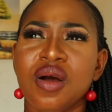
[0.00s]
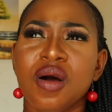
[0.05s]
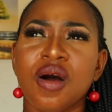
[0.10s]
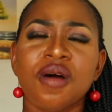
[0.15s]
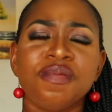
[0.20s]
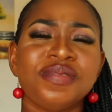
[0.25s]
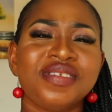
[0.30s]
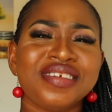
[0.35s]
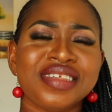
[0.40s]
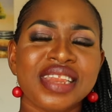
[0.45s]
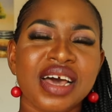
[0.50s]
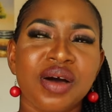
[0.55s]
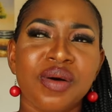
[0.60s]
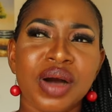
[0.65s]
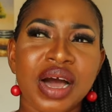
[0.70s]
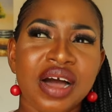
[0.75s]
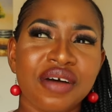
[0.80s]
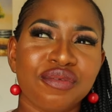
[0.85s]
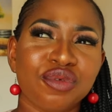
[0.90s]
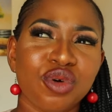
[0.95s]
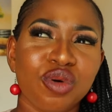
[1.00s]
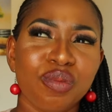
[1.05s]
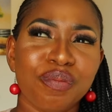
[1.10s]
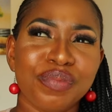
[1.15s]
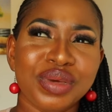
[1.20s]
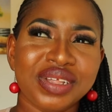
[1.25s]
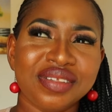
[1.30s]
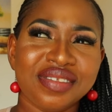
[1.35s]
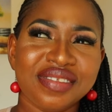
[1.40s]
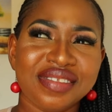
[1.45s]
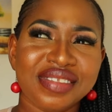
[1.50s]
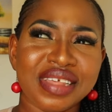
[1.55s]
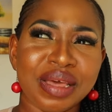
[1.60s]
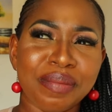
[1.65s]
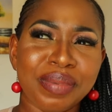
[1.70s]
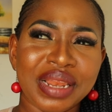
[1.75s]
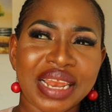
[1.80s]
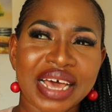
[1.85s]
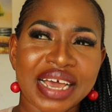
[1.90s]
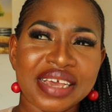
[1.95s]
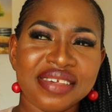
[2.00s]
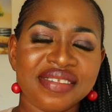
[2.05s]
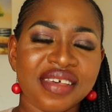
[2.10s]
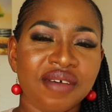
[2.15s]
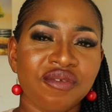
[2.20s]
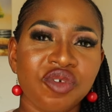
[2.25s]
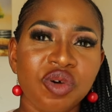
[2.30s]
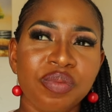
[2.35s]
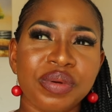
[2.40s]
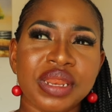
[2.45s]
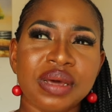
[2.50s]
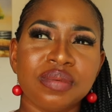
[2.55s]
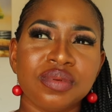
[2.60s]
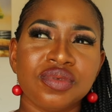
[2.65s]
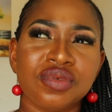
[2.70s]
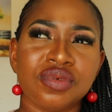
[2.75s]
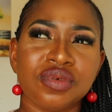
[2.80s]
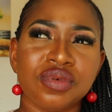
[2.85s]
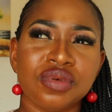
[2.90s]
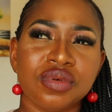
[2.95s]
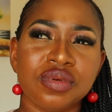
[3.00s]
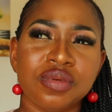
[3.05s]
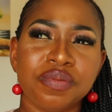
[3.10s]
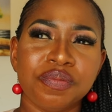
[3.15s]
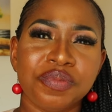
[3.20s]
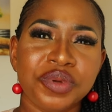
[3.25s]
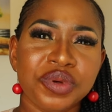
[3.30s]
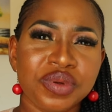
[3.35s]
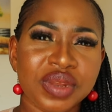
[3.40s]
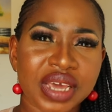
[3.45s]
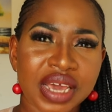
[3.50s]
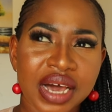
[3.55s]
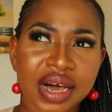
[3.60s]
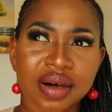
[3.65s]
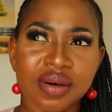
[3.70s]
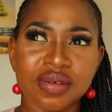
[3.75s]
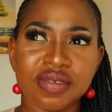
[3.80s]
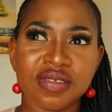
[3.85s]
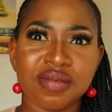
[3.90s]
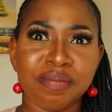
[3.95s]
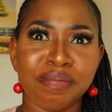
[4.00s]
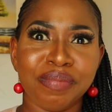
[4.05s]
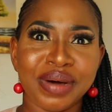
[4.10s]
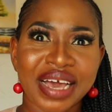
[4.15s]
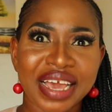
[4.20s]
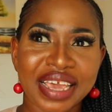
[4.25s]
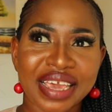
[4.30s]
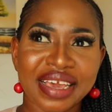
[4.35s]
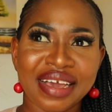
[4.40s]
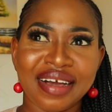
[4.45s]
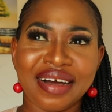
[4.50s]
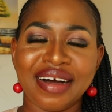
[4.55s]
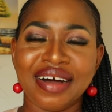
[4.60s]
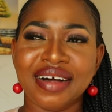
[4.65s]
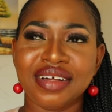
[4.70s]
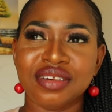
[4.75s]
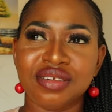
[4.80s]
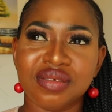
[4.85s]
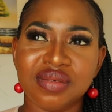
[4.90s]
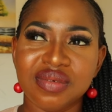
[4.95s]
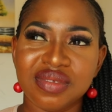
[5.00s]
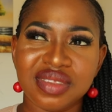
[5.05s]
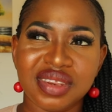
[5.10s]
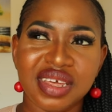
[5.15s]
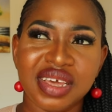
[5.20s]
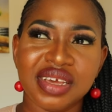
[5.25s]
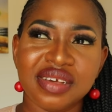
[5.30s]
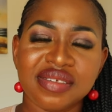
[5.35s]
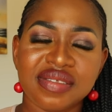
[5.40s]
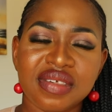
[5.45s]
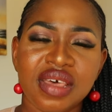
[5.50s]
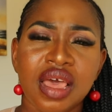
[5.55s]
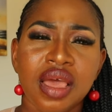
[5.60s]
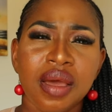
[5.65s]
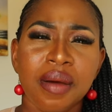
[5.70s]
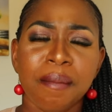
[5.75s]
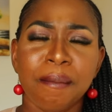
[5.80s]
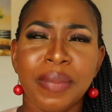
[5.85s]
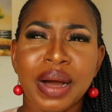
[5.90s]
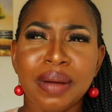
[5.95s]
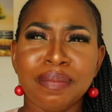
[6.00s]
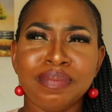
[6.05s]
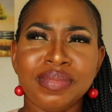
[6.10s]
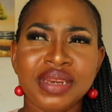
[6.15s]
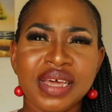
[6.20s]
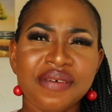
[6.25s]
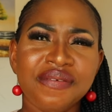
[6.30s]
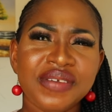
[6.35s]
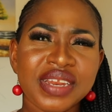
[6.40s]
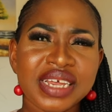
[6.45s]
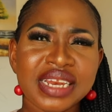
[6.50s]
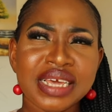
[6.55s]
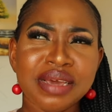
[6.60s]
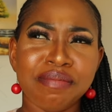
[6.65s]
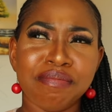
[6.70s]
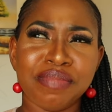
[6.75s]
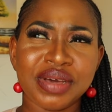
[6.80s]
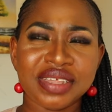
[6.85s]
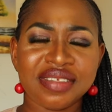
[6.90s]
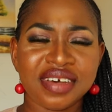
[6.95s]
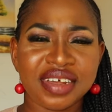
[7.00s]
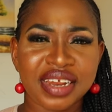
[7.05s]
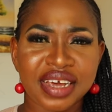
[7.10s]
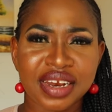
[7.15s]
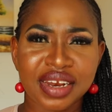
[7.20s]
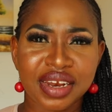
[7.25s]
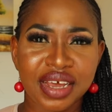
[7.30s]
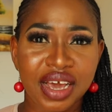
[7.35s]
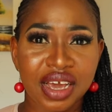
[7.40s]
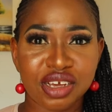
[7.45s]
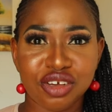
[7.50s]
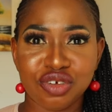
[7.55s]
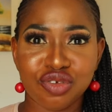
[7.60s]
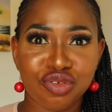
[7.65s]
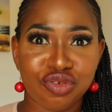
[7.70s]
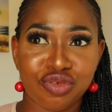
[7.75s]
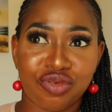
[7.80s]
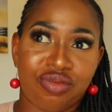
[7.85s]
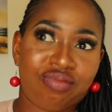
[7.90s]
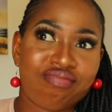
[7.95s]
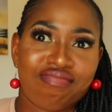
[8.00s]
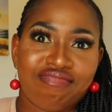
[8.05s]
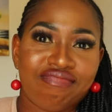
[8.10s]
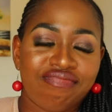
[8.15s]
Up till now, I have not been stabilized. I've not been able to build a house, buy a car, do things, but I'm definitely better than I used.